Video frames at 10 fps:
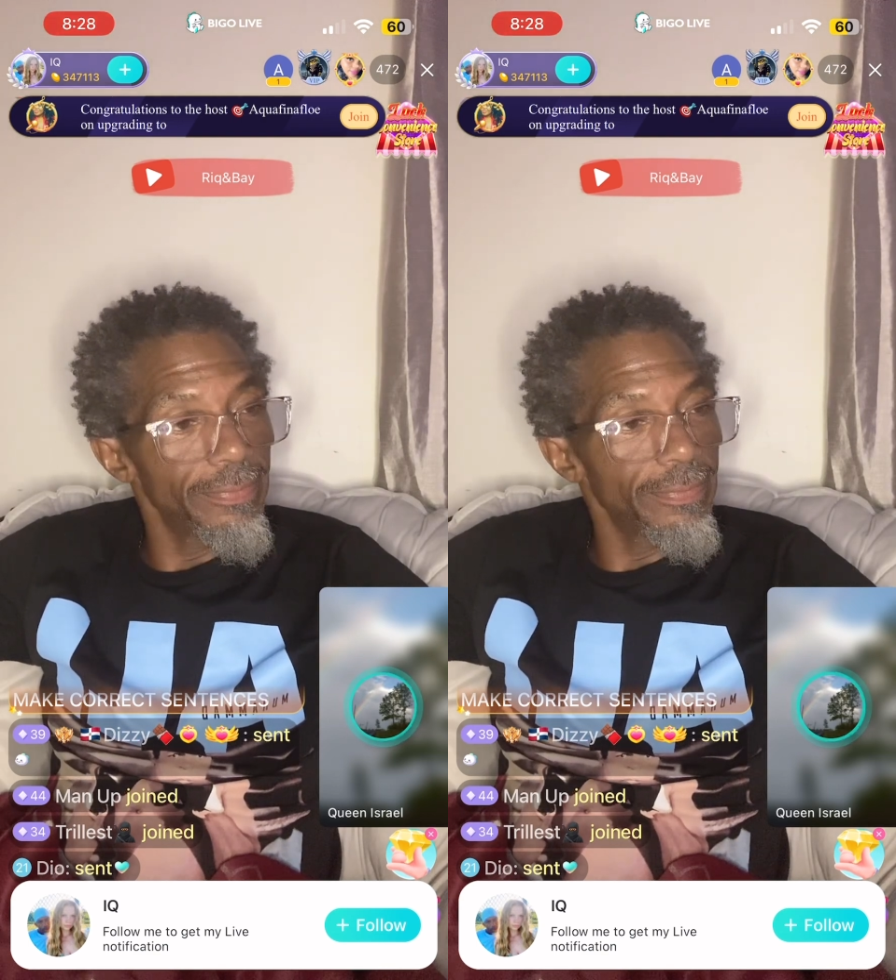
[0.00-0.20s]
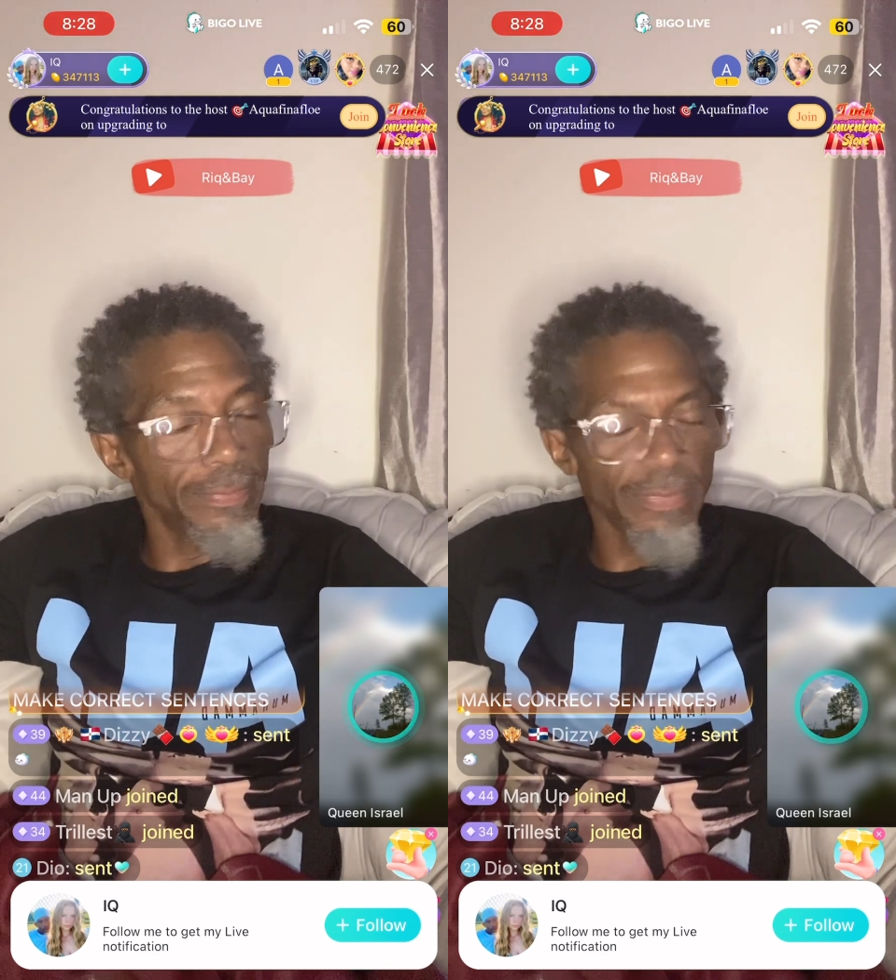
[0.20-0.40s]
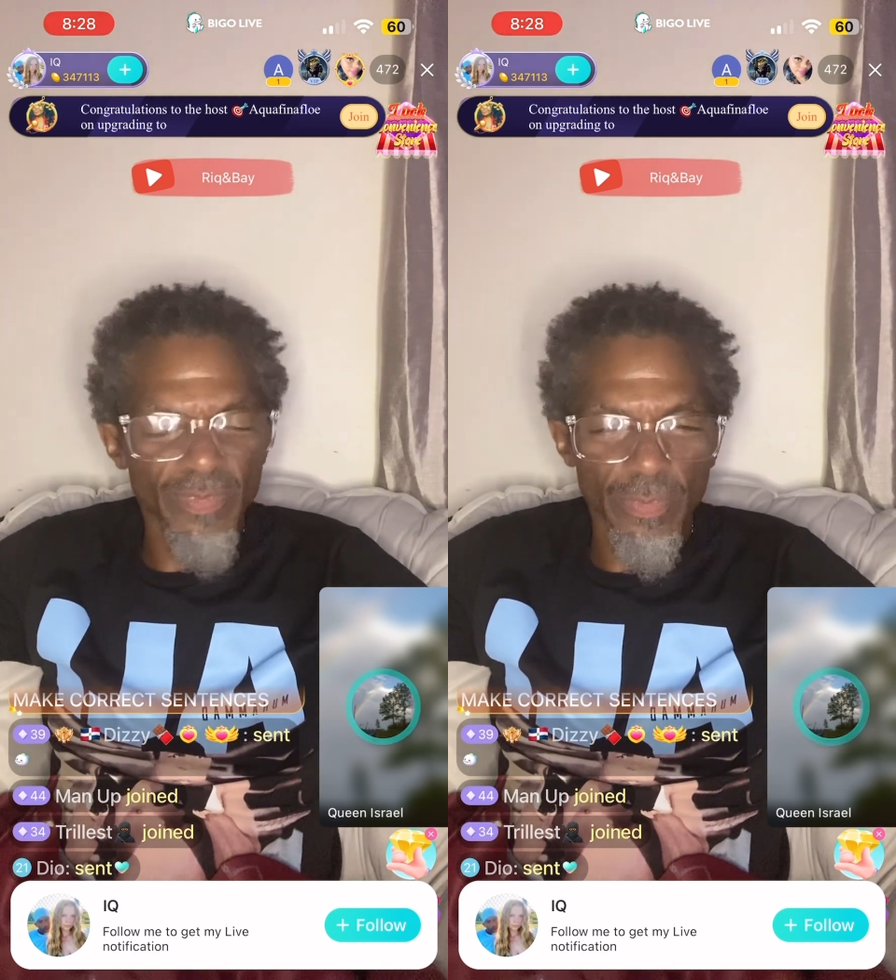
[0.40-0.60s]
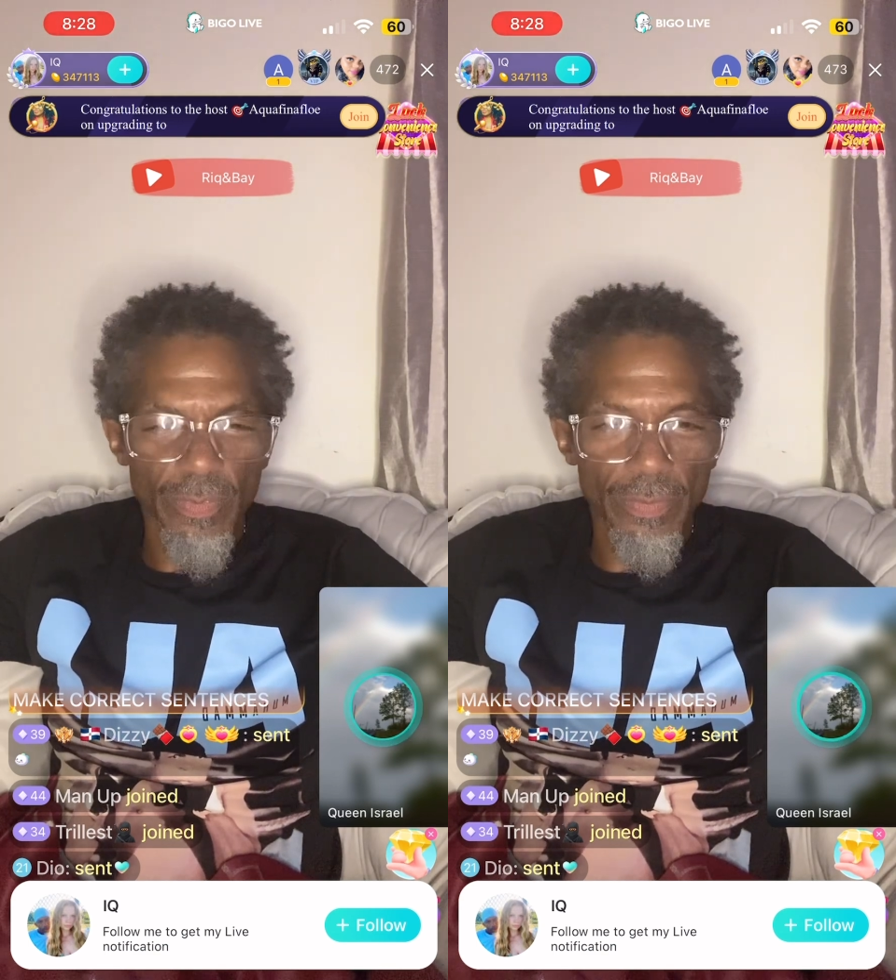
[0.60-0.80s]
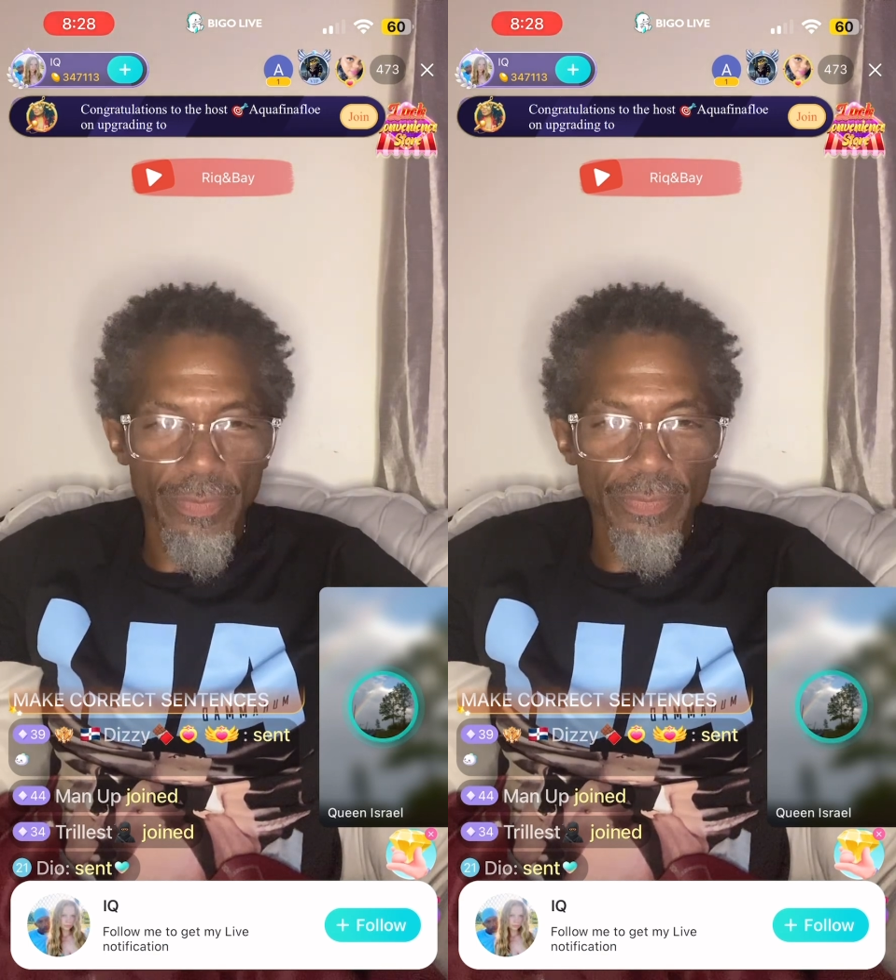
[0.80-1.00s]
Oh,
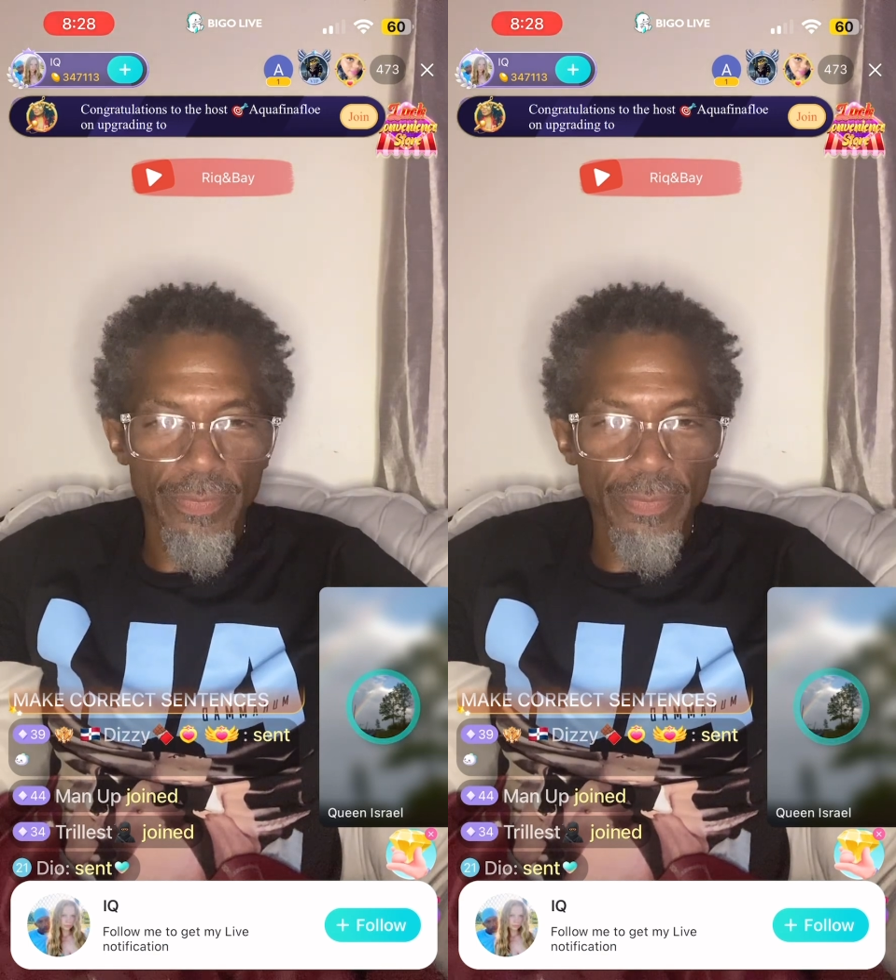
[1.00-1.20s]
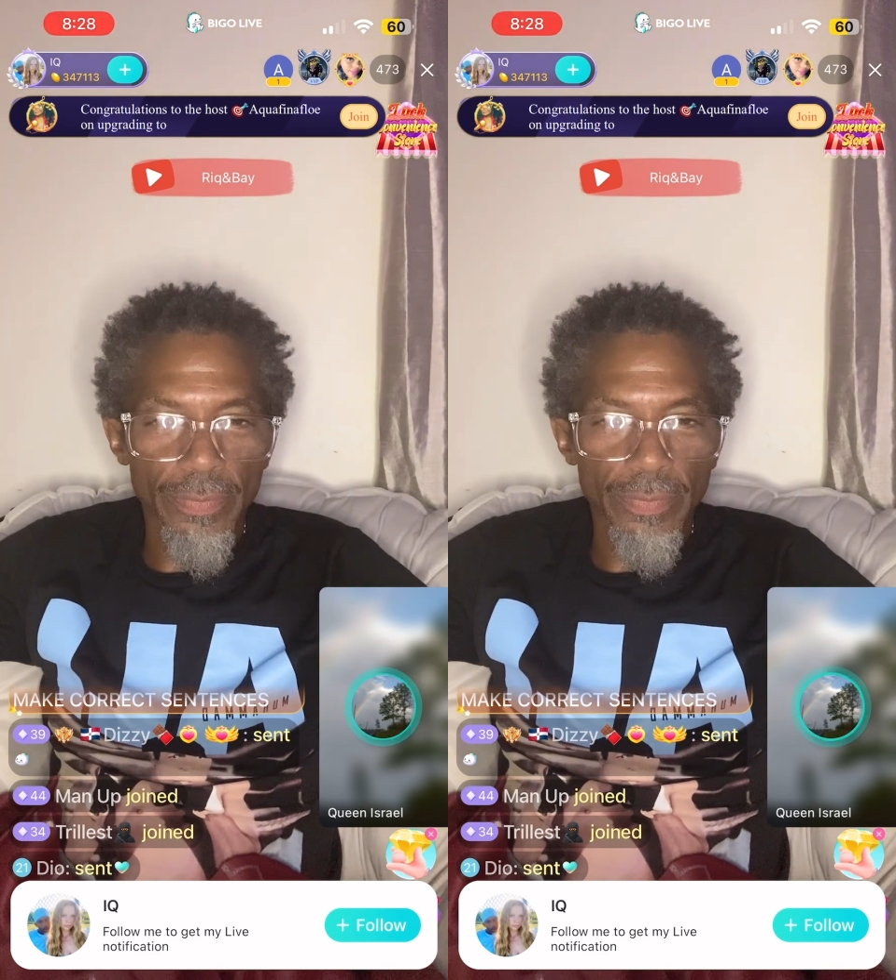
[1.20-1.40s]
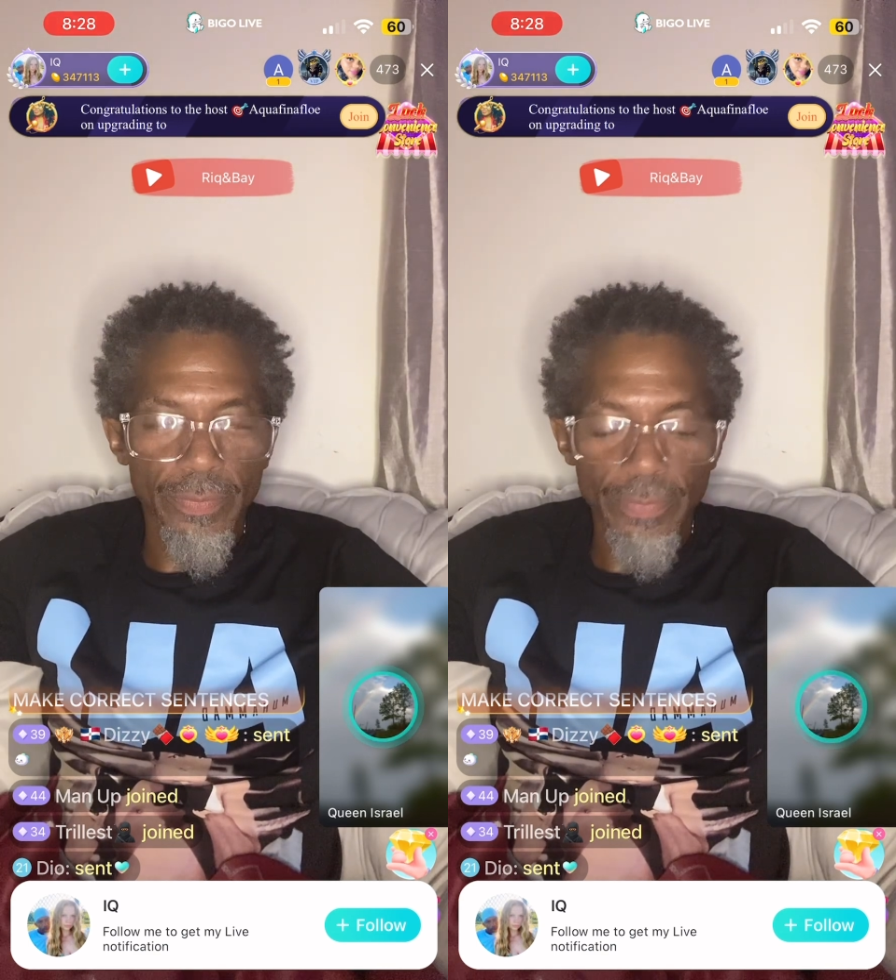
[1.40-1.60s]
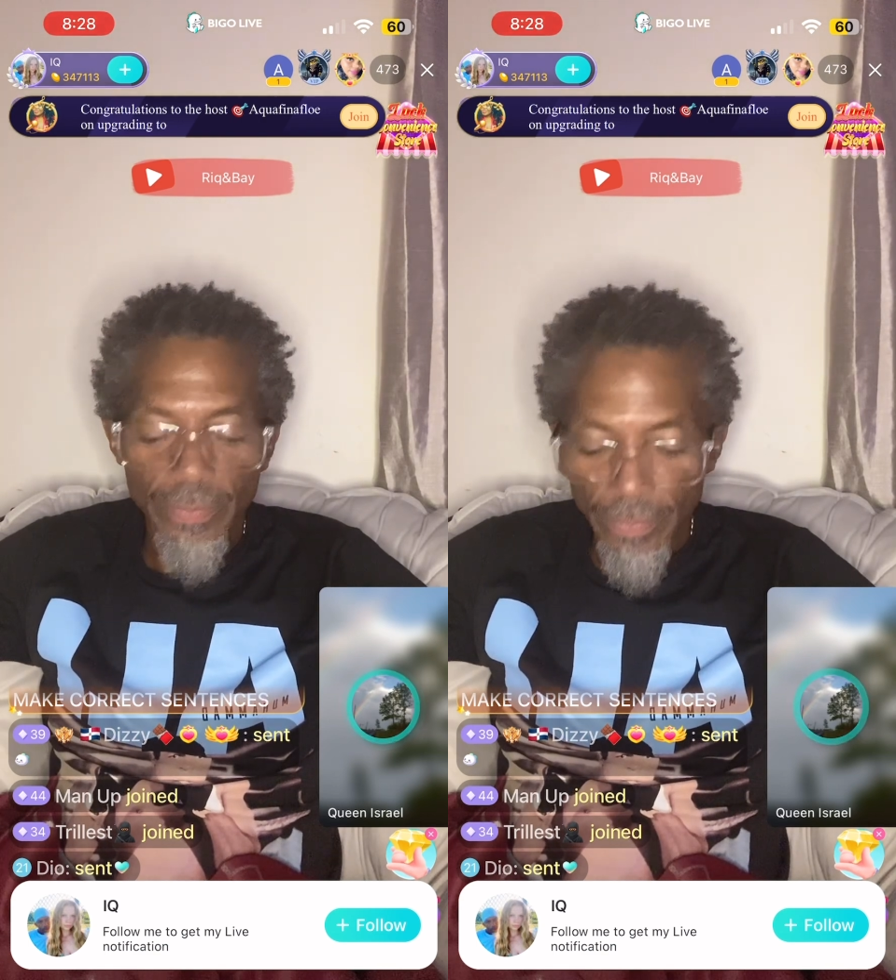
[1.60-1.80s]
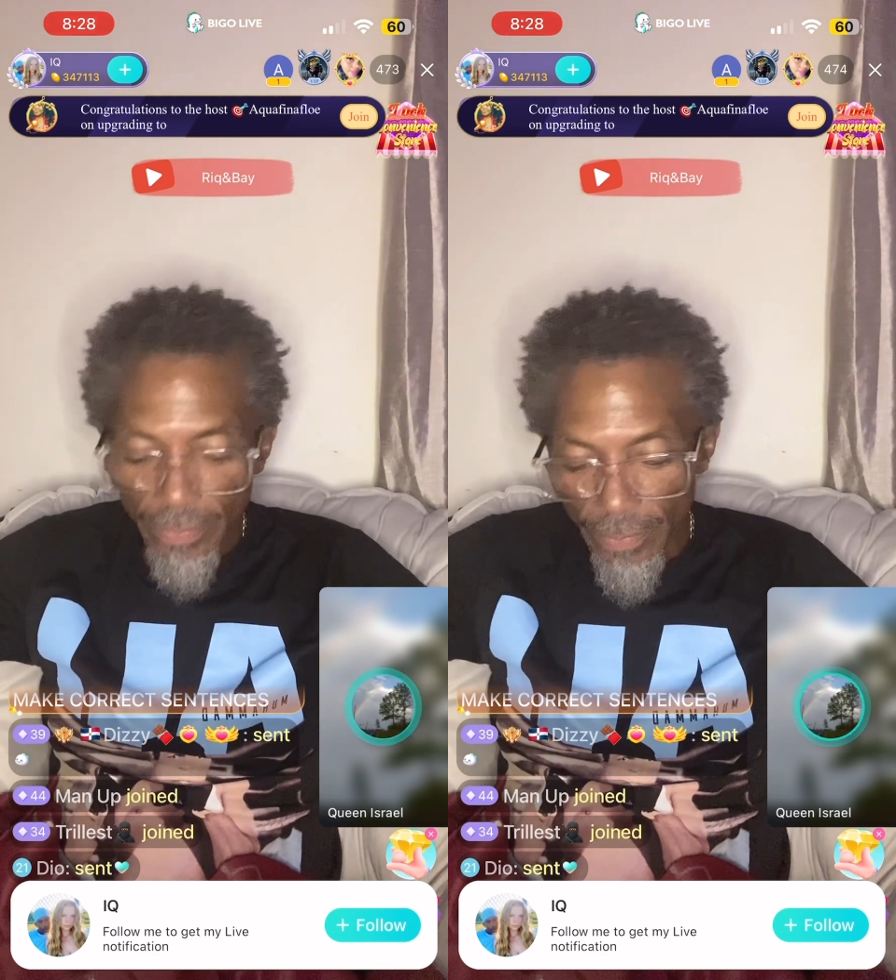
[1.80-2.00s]

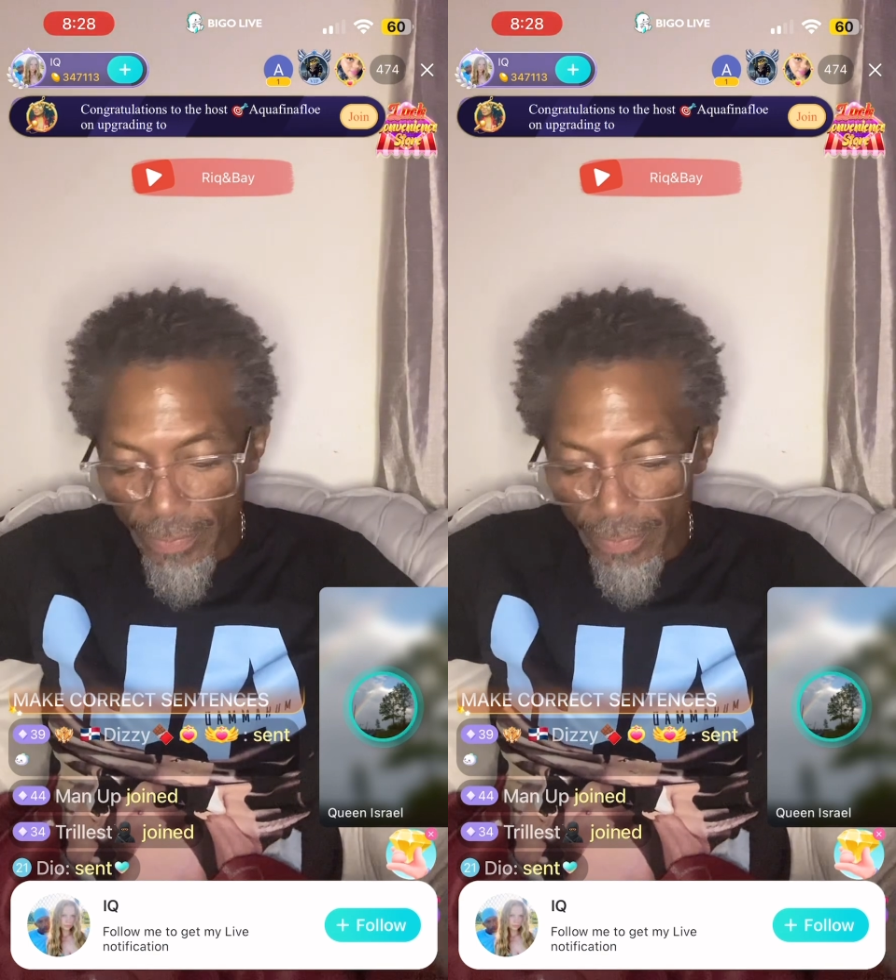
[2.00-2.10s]
oh,